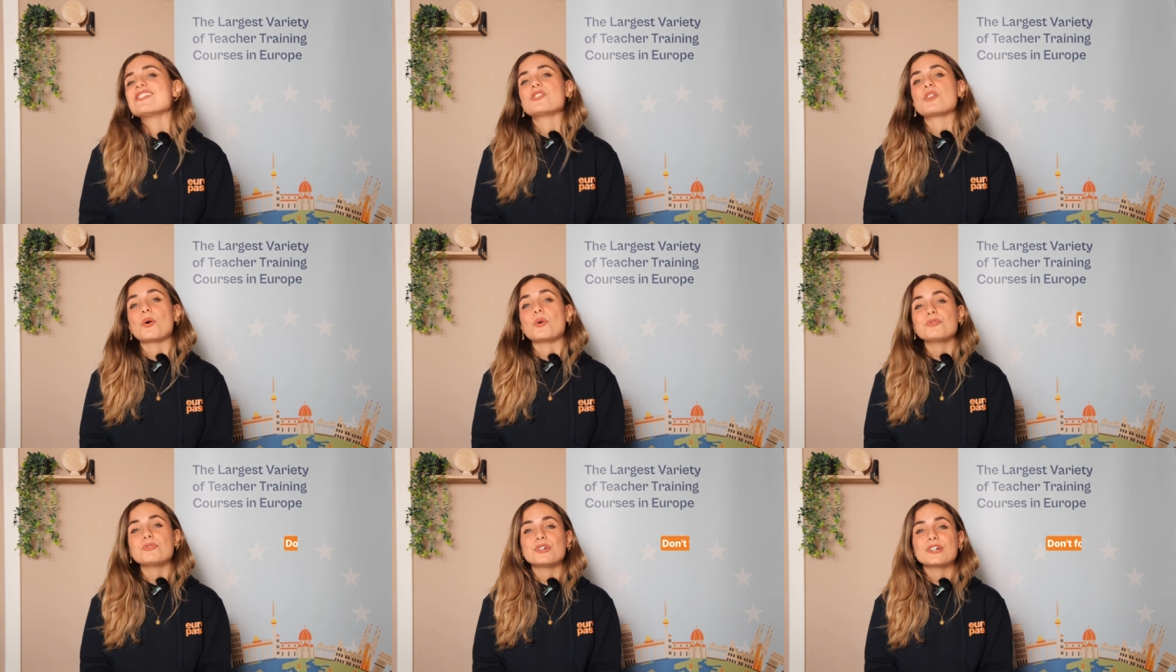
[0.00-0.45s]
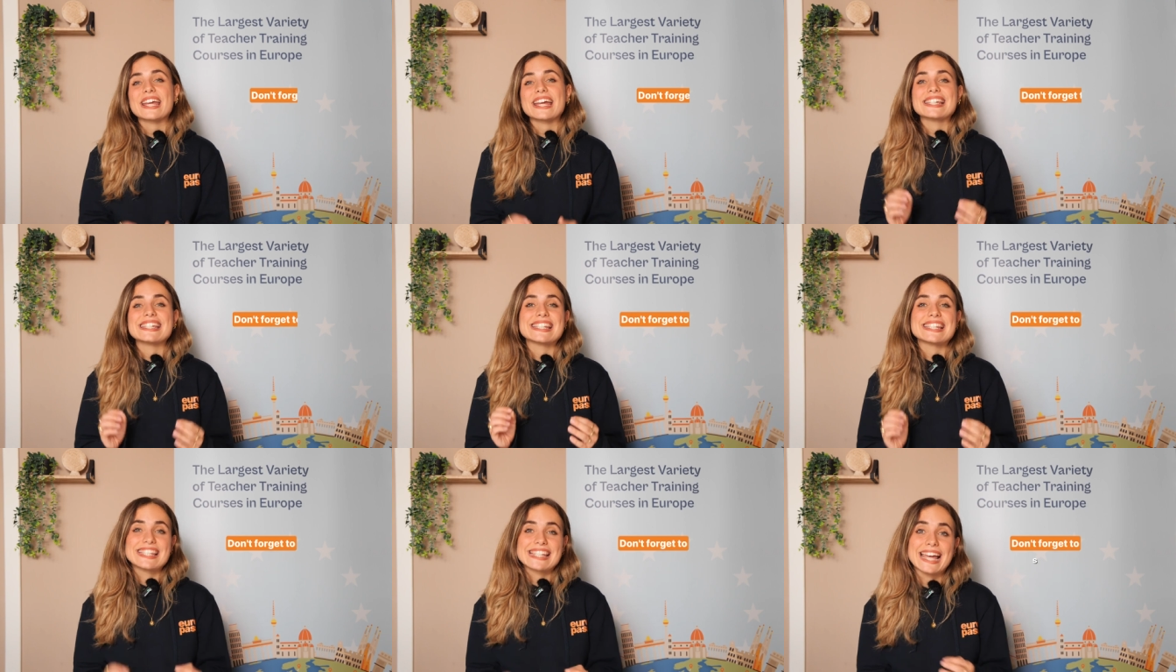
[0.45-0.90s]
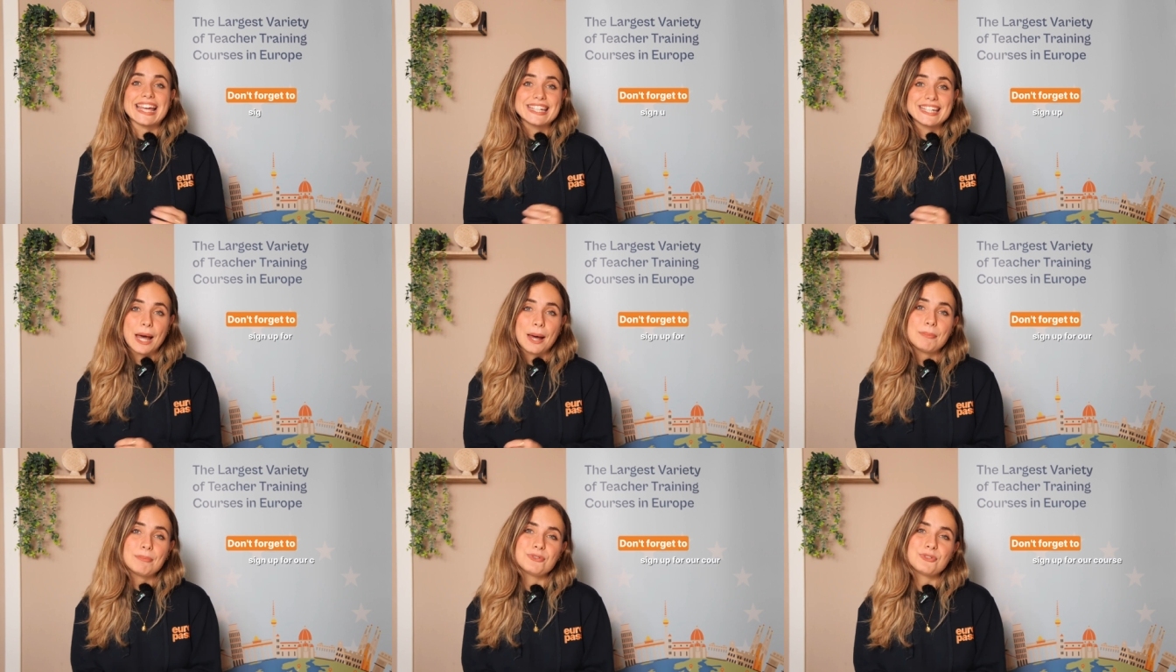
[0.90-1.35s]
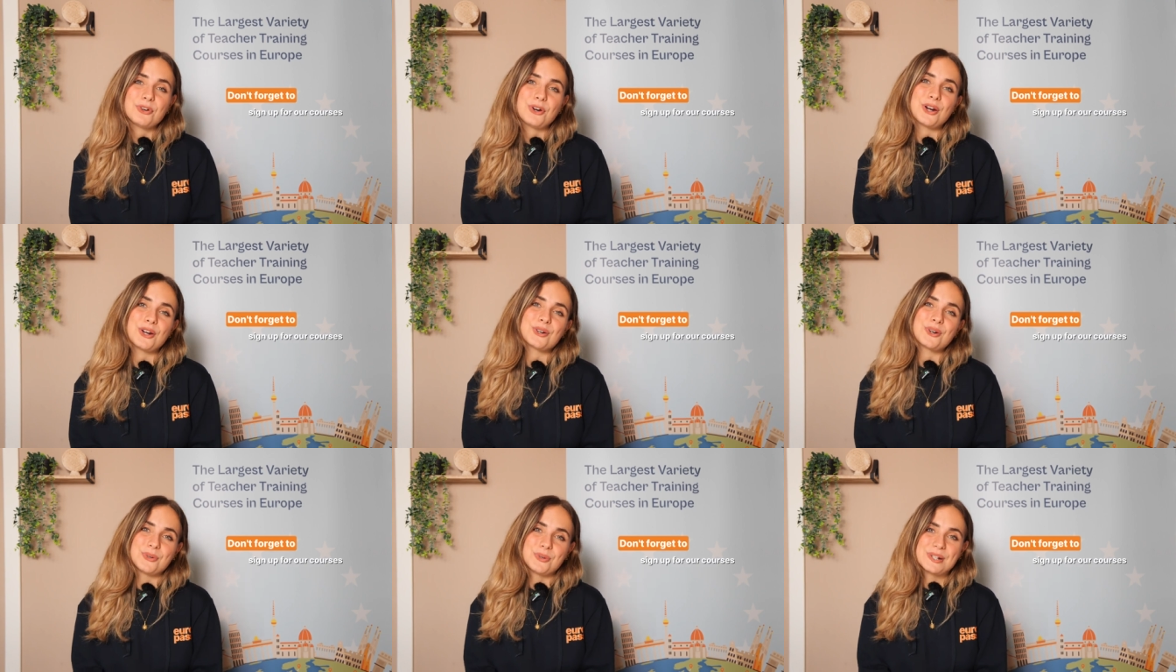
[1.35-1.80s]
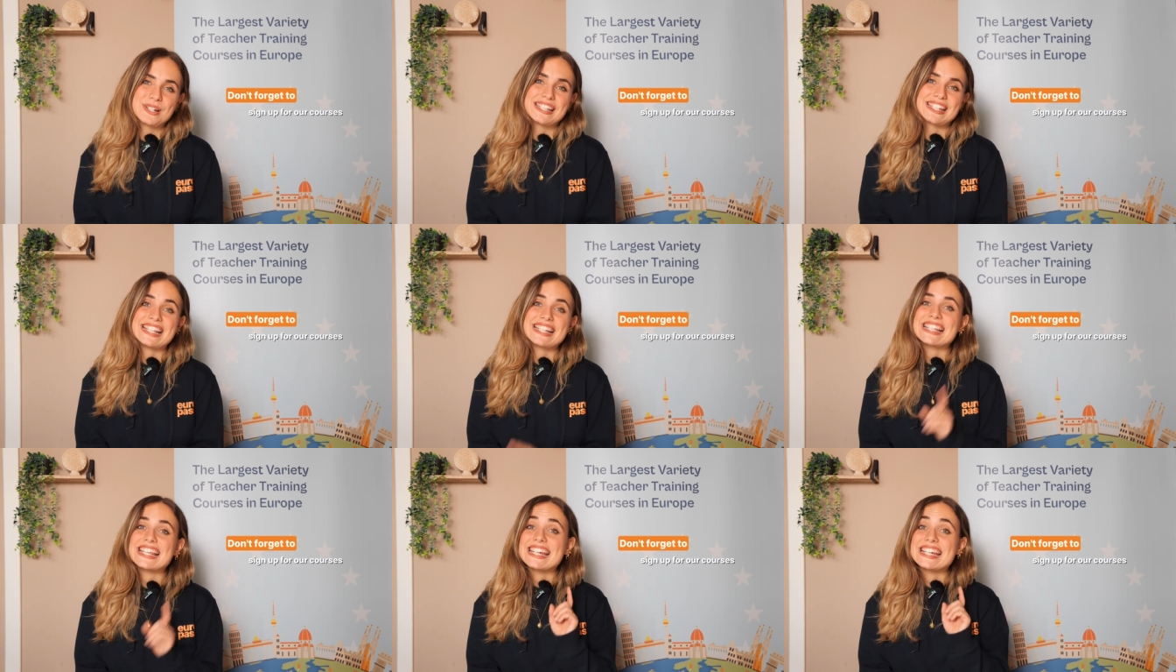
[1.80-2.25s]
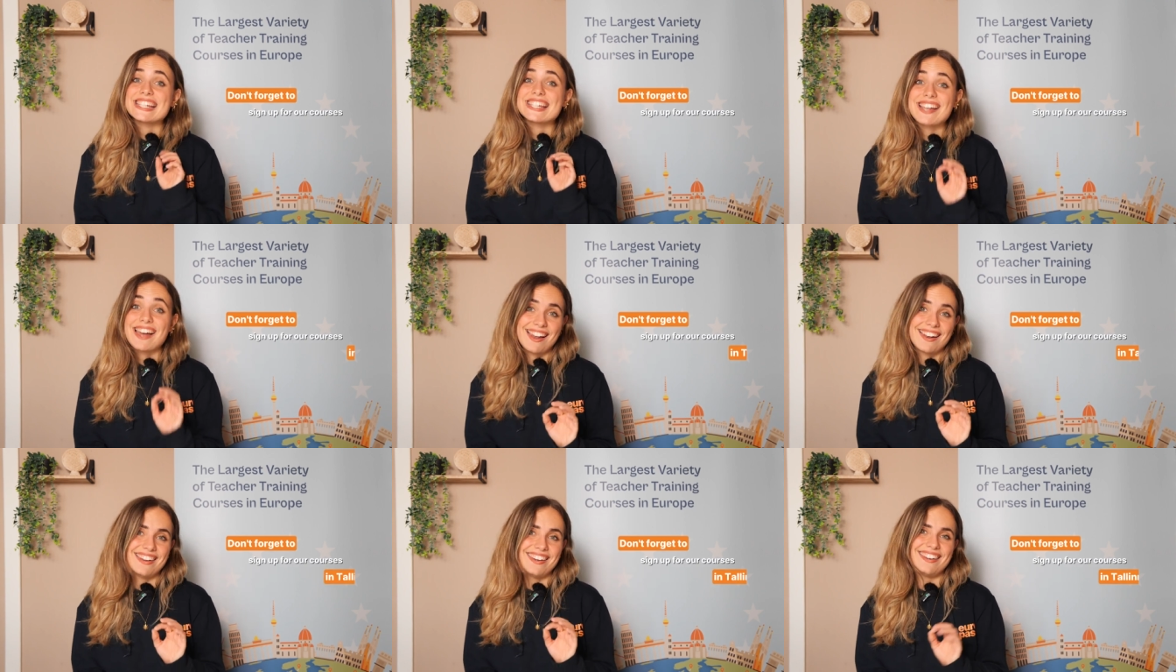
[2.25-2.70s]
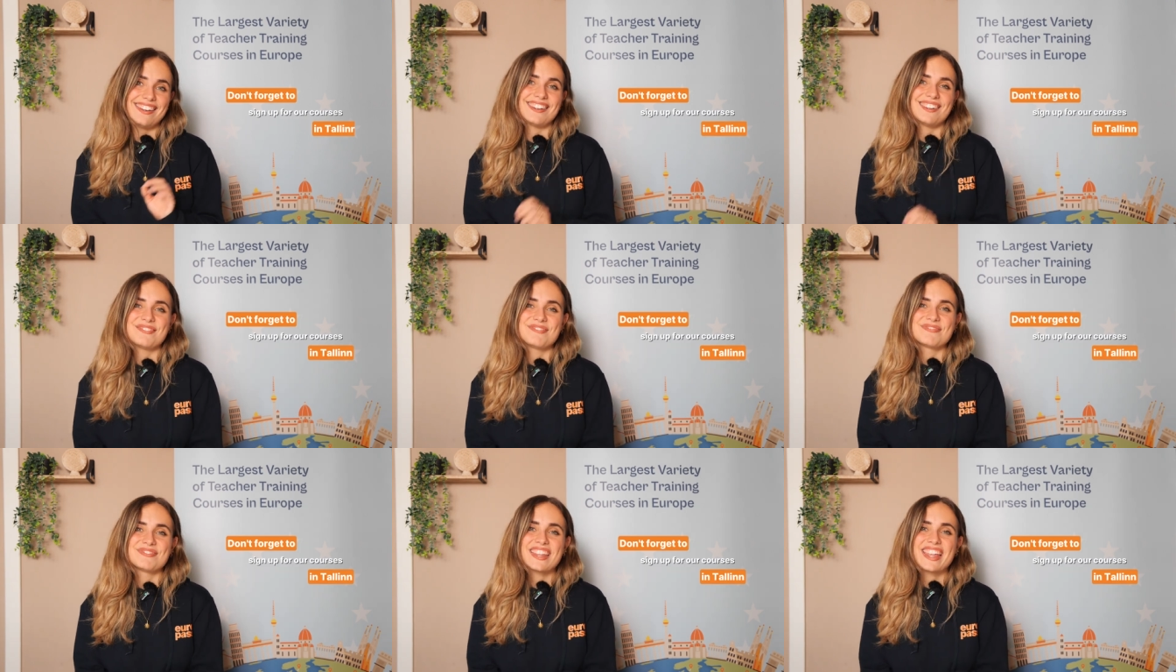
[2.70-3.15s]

don't forget to sign up for our courses in Tallinn.